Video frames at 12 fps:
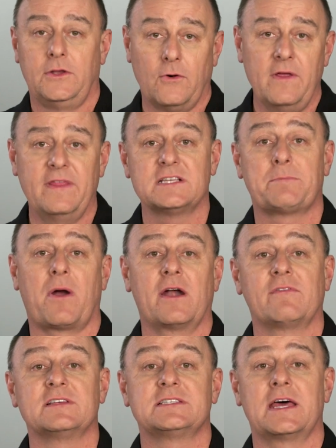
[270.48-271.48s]
During this
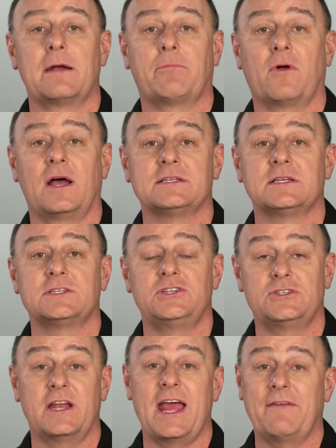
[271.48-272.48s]
part of the setup process,
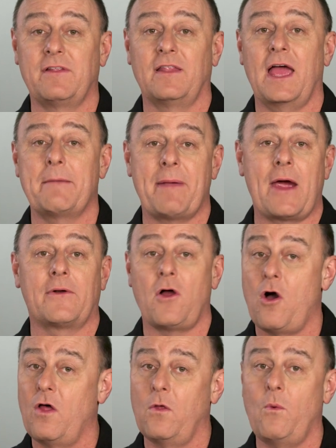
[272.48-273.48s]
you should have the light powered
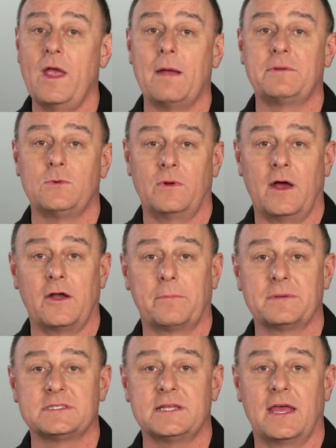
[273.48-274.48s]
all the way up to
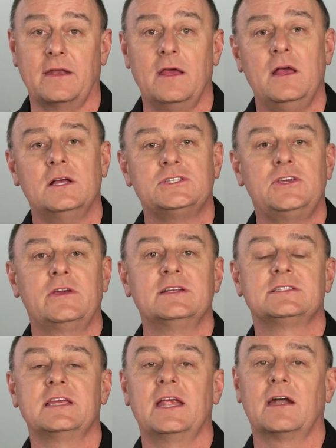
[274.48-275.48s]
100% so you
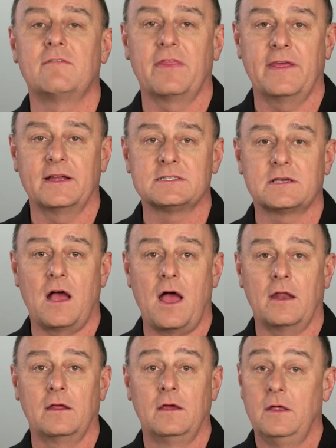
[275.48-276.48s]
can see everything it's
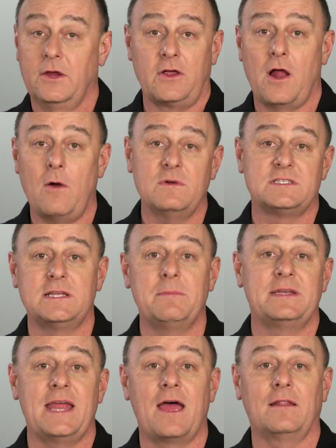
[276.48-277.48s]
got. You can always
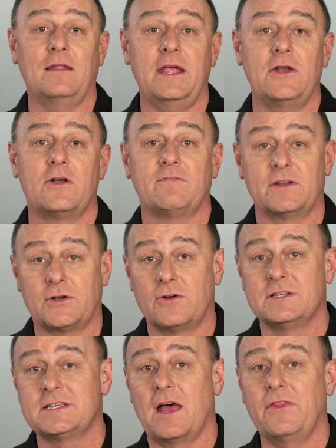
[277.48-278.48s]
dim it down later if it
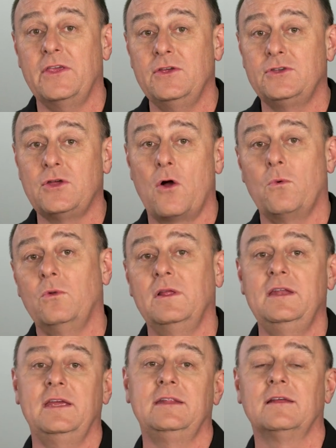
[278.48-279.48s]
turns out that you don't
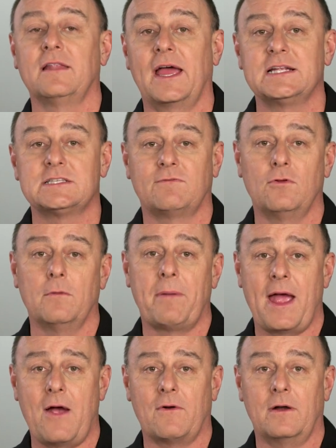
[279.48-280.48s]
really need the light's full
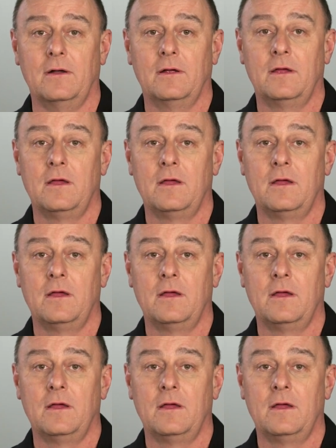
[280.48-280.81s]
power.